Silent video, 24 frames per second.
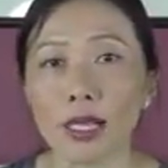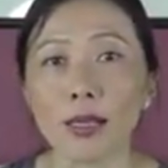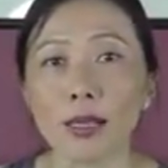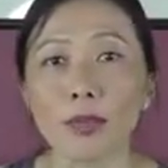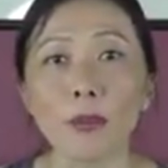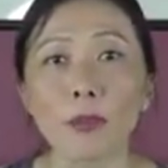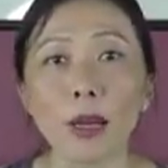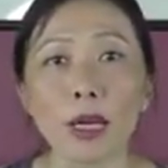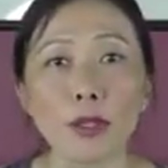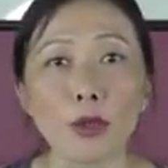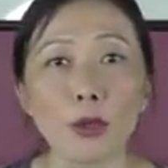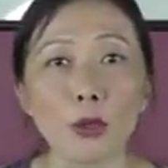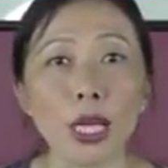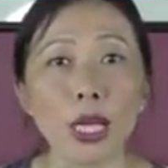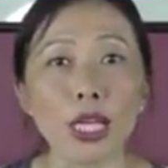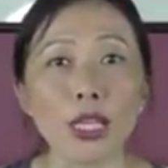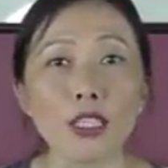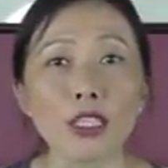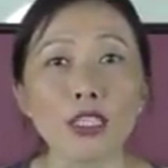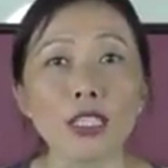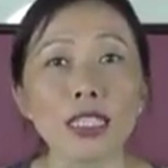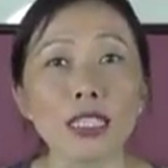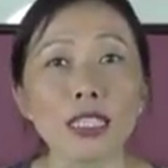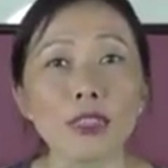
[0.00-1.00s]
by the way, you
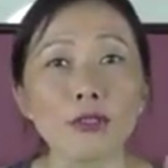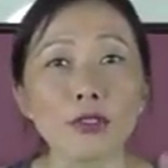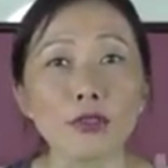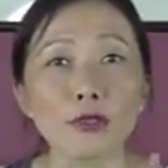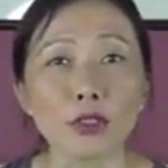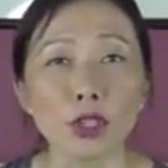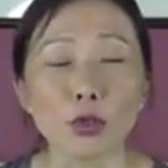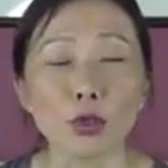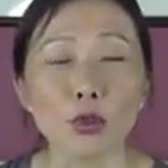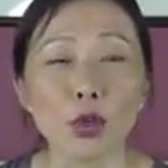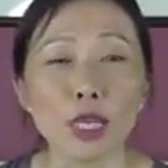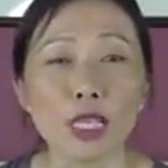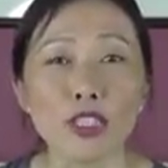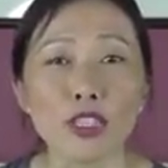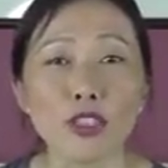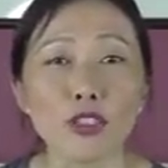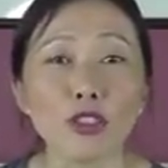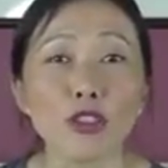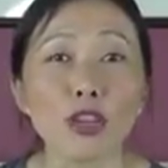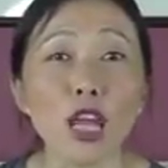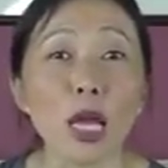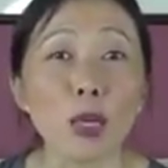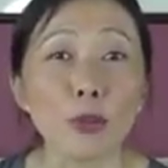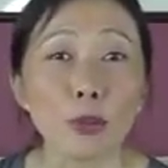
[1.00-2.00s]
can even request your
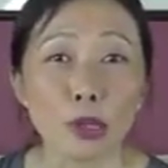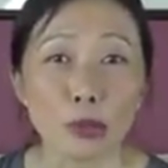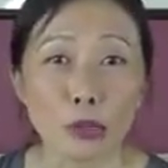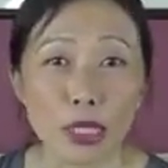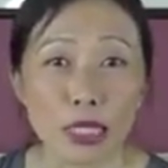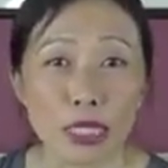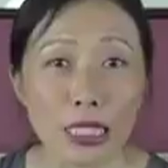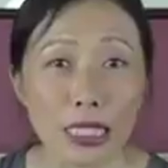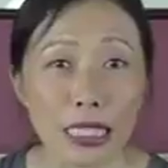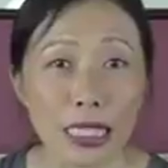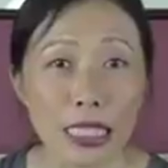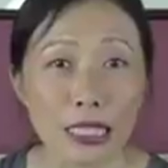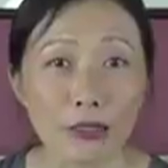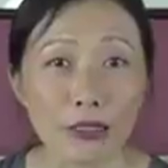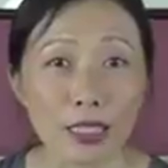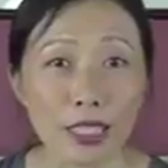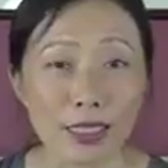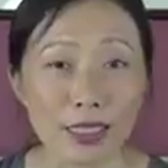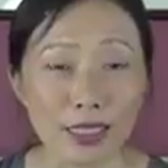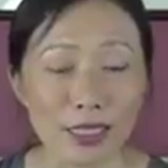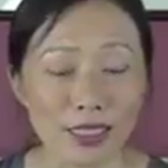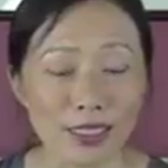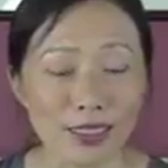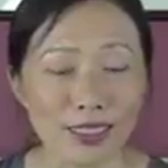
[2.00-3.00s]
library to carry
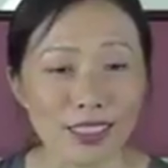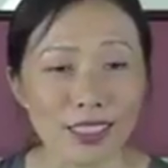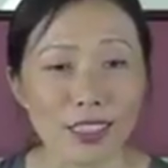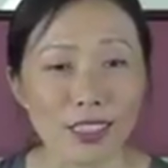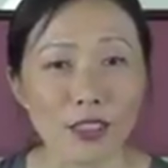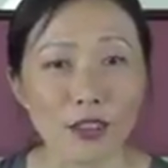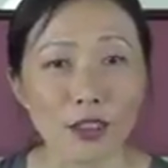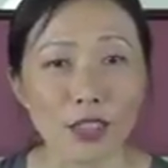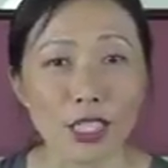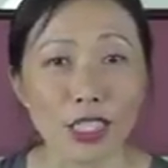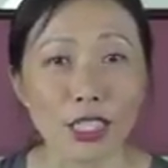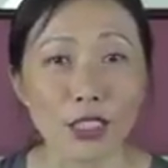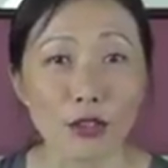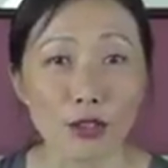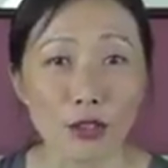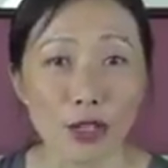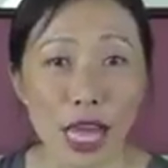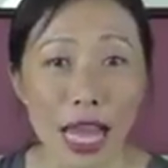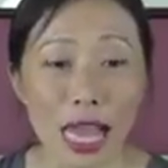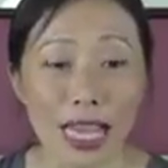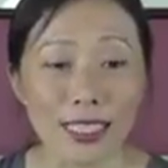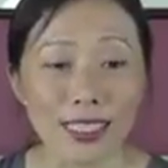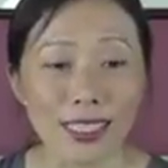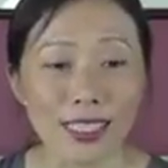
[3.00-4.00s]
it. So you can do
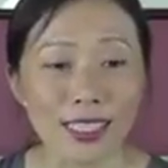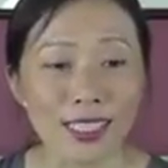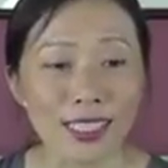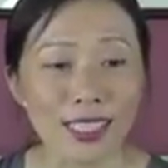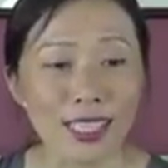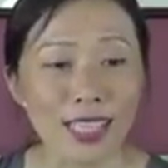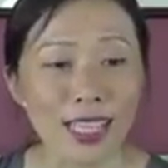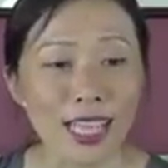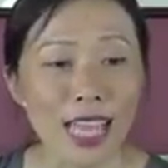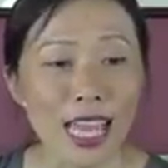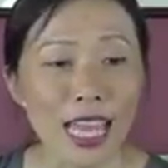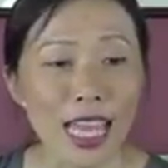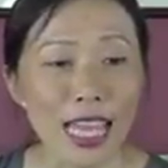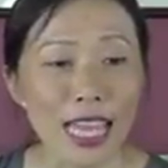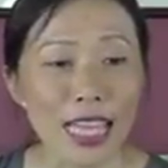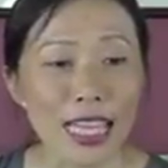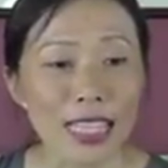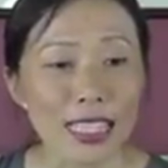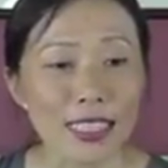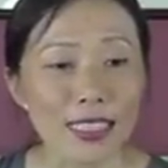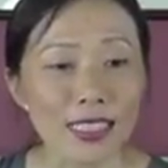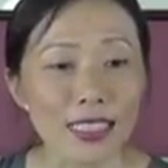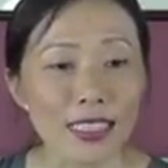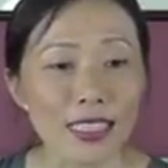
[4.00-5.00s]
that.
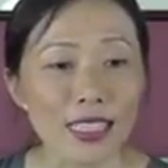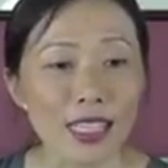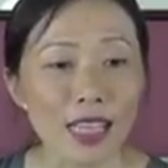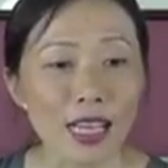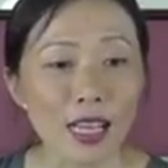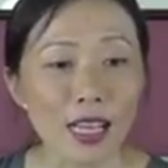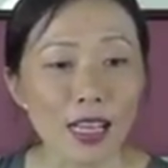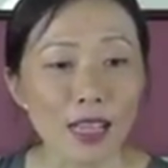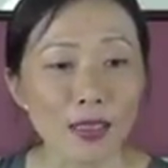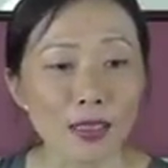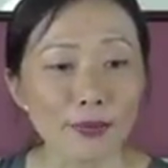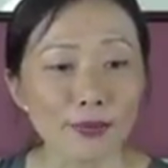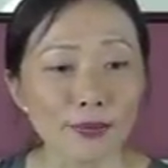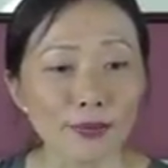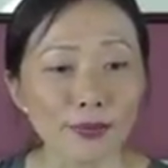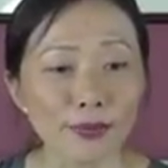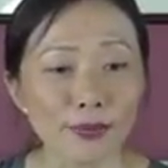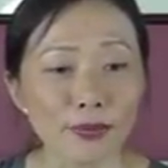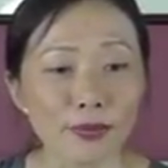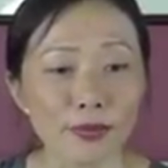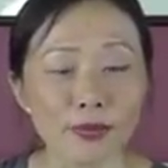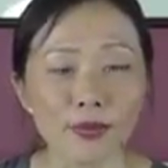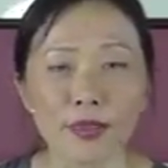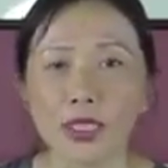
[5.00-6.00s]
And
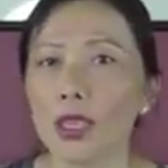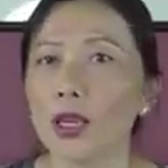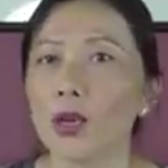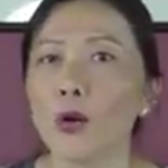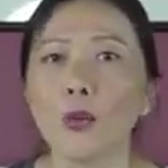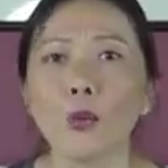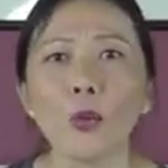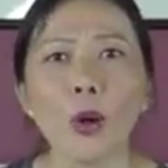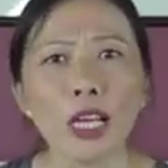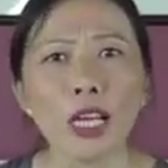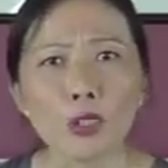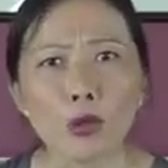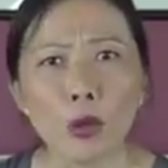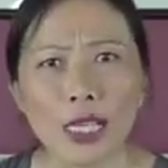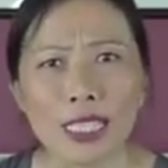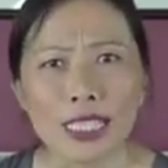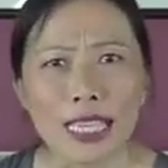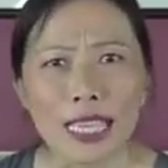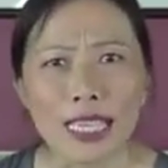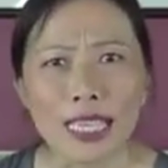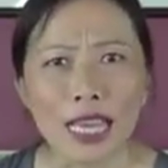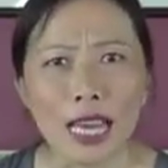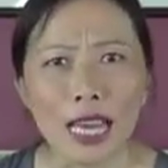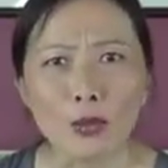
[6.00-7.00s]
why do I
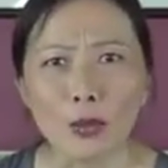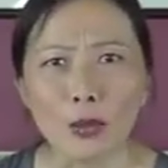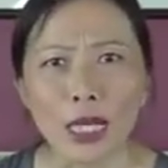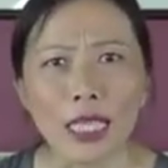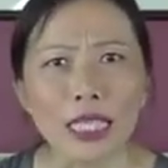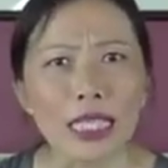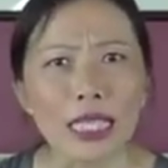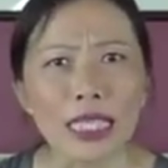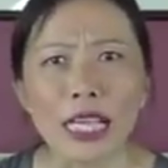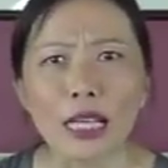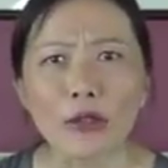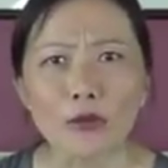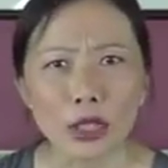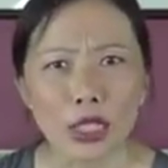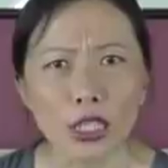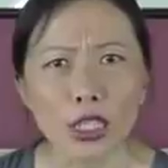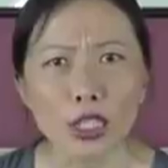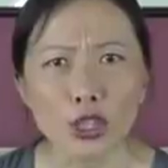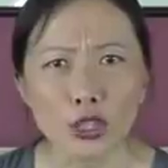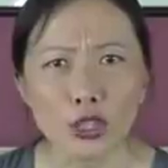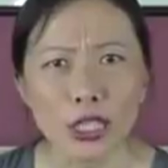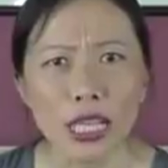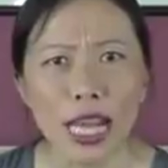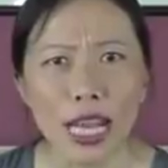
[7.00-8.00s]
say that, right? Like, I really
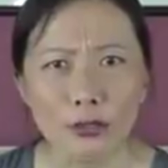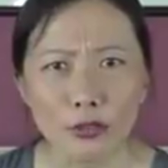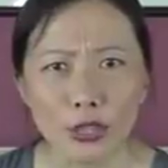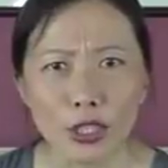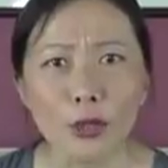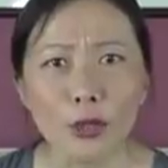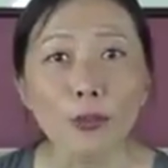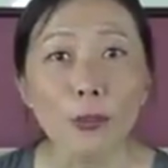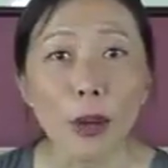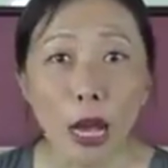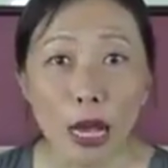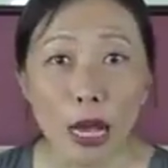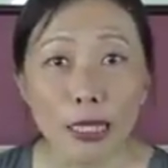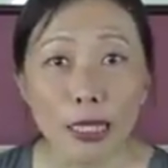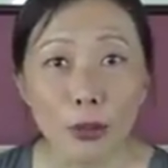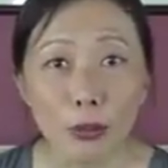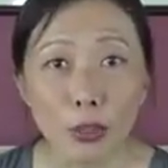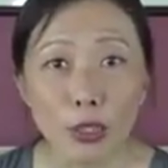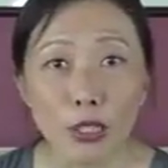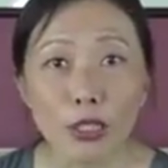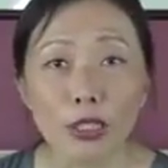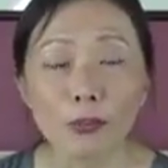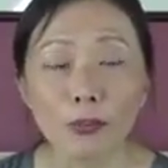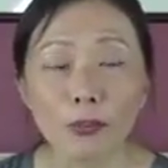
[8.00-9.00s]
should have you to buy the
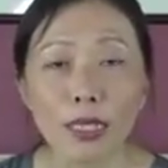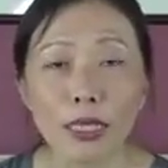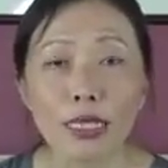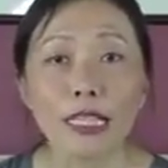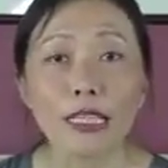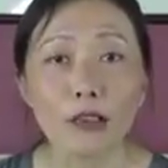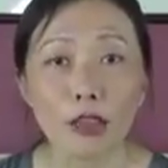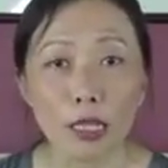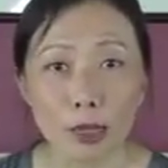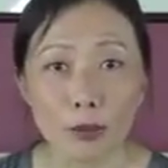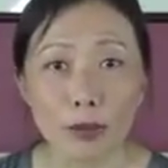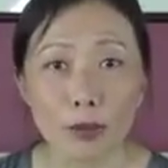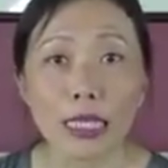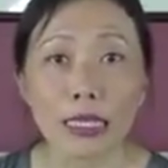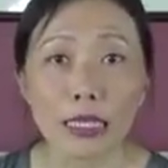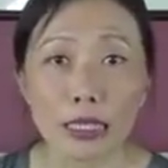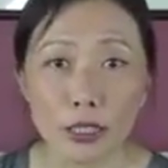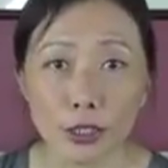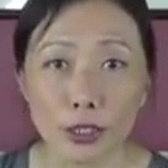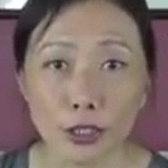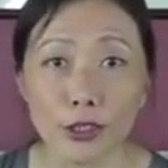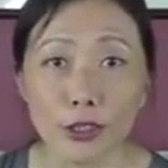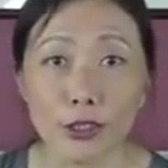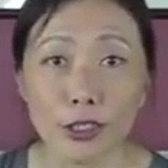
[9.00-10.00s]
book, but here I am
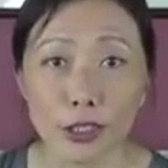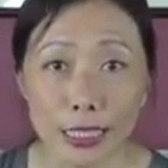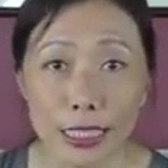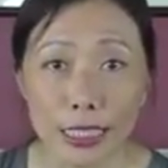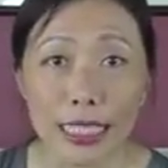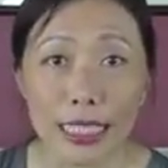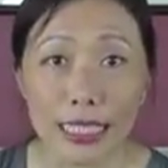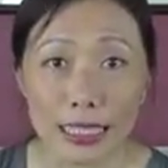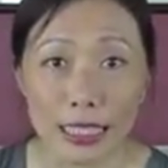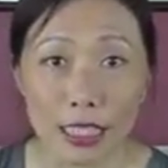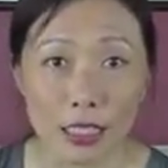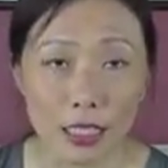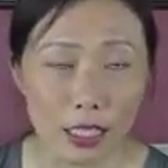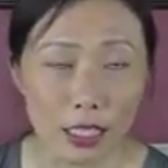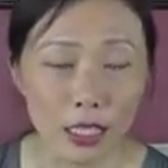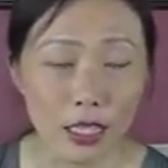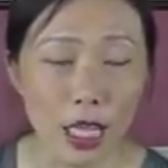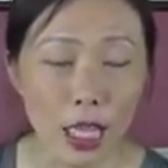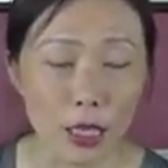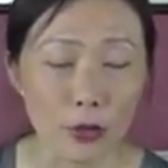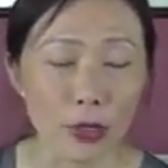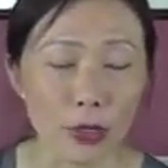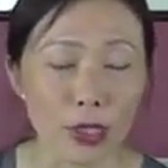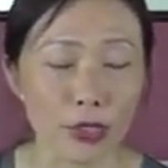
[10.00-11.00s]
telling you to take it out of the
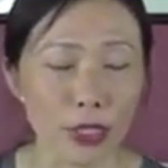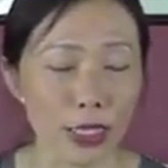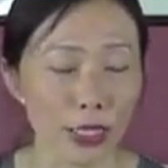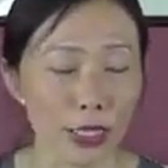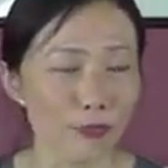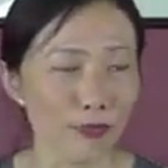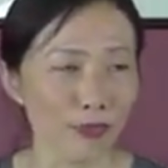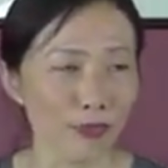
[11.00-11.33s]
library